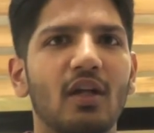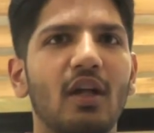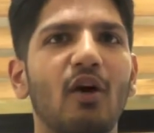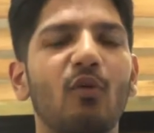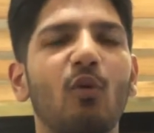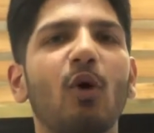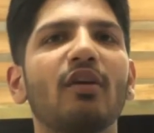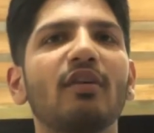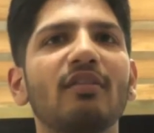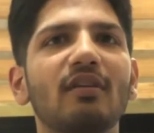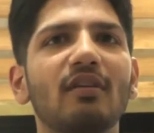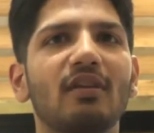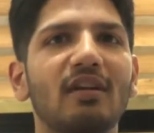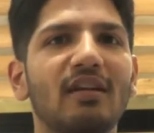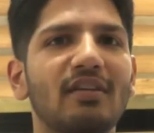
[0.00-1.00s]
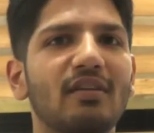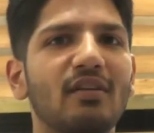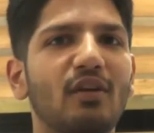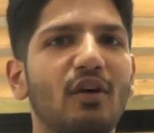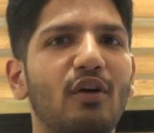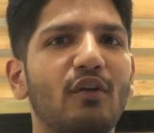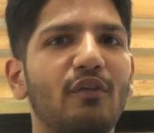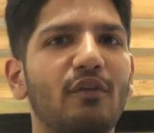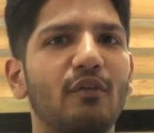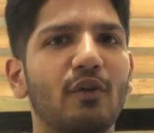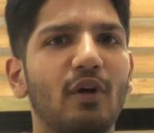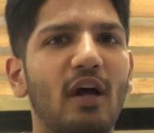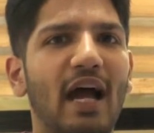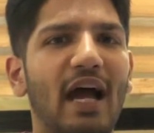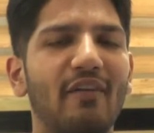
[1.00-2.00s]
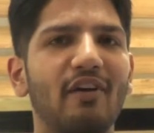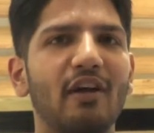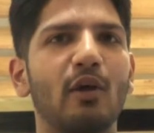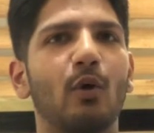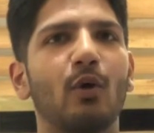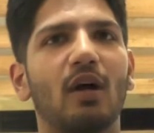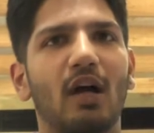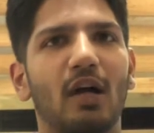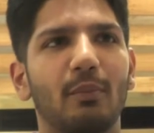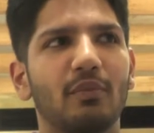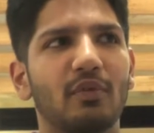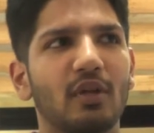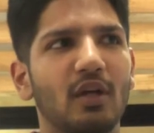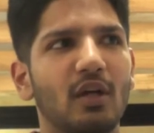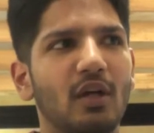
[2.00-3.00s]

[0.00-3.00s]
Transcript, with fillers: Now what is the reason of having low carbs?